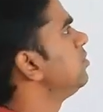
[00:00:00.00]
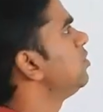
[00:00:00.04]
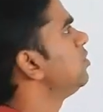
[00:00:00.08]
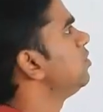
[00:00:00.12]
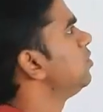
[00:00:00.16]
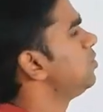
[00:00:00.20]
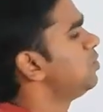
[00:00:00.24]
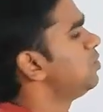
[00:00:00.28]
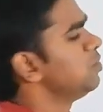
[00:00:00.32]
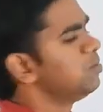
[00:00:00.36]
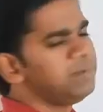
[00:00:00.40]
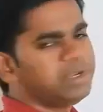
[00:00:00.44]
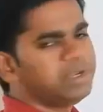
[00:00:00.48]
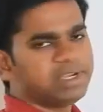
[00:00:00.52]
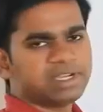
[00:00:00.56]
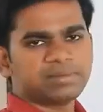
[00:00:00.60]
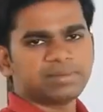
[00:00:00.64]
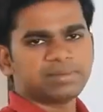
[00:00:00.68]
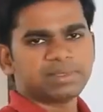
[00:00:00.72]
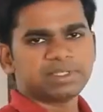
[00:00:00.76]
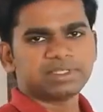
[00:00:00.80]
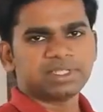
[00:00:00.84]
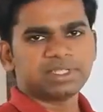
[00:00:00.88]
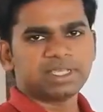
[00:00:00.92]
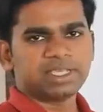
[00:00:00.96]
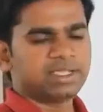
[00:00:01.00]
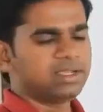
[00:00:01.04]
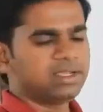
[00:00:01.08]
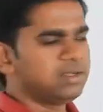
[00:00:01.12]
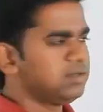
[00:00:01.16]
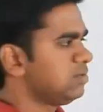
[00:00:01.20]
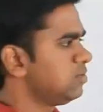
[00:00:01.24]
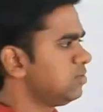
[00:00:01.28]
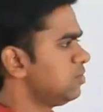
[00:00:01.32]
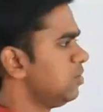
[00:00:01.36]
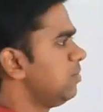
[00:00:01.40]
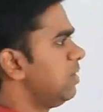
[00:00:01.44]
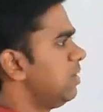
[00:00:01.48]
2 meter per
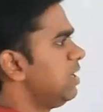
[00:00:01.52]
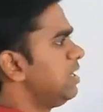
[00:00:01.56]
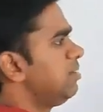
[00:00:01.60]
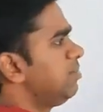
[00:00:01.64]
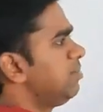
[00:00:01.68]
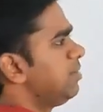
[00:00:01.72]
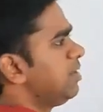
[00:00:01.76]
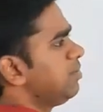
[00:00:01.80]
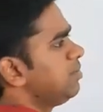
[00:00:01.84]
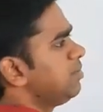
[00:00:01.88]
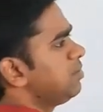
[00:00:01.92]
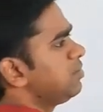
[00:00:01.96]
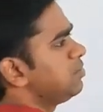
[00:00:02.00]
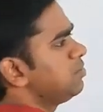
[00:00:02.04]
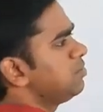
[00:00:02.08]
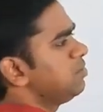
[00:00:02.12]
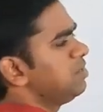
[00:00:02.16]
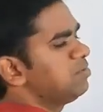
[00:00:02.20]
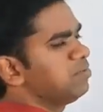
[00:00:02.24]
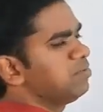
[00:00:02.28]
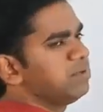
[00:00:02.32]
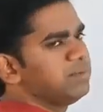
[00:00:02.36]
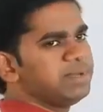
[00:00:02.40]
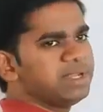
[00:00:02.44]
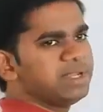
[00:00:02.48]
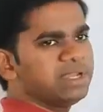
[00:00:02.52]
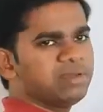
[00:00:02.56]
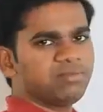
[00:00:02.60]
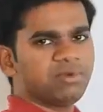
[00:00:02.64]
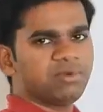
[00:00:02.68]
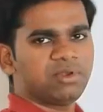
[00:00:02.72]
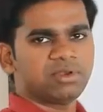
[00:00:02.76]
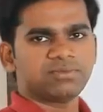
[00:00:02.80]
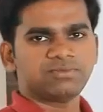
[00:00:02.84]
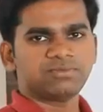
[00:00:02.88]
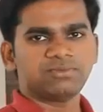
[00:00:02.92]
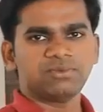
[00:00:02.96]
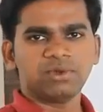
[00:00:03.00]
second. So multiply with 2, it will become
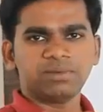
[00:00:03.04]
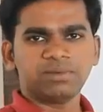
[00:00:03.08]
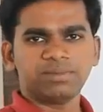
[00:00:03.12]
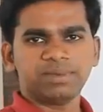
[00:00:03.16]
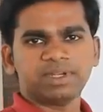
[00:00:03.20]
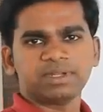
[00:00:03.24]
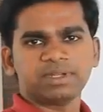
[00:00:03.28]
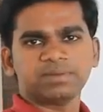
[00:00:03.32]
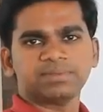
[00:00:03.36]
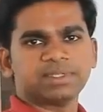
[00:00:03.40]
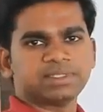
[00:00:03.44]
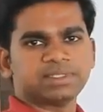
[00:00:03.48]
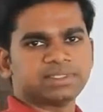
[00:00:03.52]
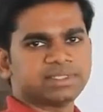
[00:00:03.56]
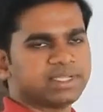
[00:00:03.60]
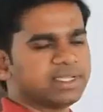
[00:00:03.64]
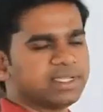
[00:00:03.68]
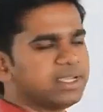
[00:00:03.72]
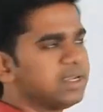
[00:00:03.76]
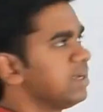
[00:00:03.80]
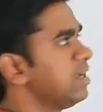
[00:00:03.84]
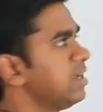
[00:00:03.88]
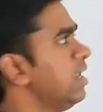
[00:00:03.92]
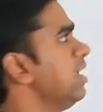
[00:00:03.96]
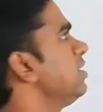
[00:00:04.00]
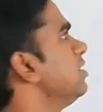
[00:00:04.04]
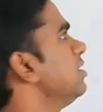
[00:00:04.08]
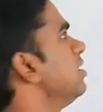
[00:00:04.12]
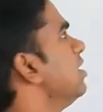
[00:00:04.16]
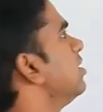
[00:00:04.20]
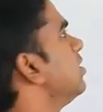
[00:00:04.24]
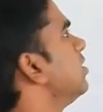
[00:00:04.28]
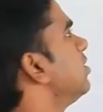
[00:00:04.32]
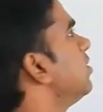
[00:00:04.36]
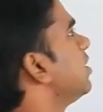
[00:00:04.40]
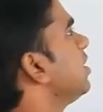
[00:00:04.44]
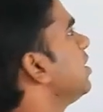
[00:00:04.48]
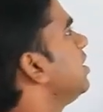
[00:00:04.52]
what? 4 meter per second, like
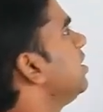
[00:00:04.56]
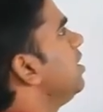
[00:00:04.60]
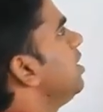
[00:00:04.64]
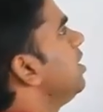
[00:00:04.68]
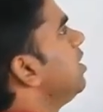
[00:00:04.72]
that. Okay,